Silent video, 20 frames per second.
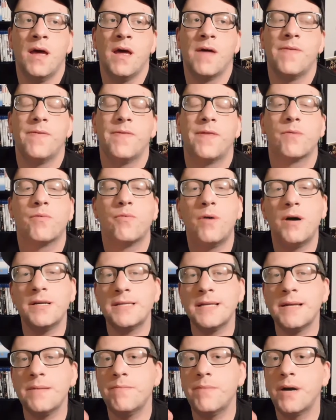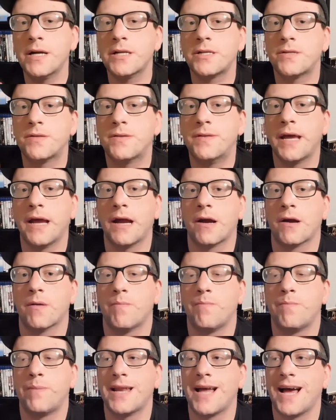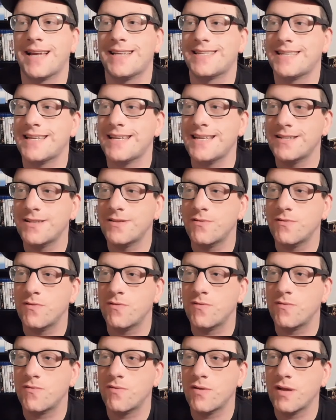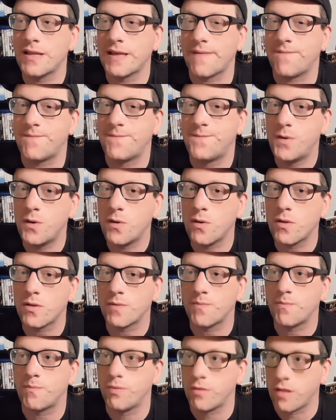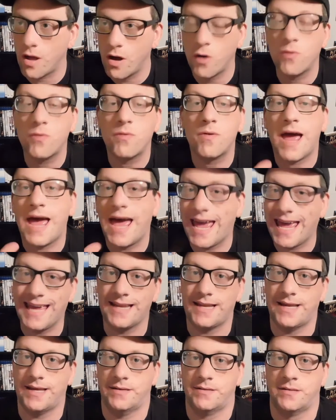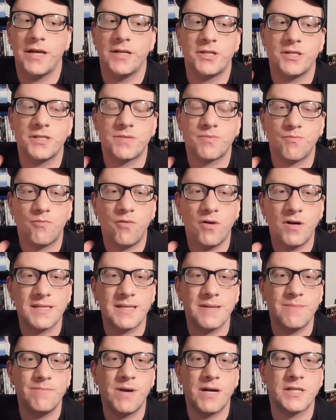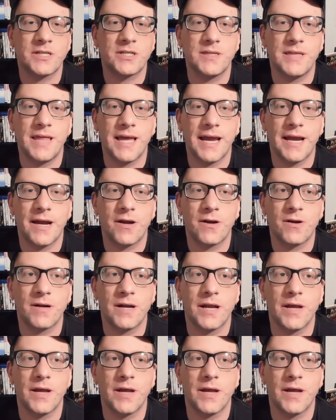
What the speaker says: There wasn't much there, but I didn't really full-blown hate it. It just wasn't much there.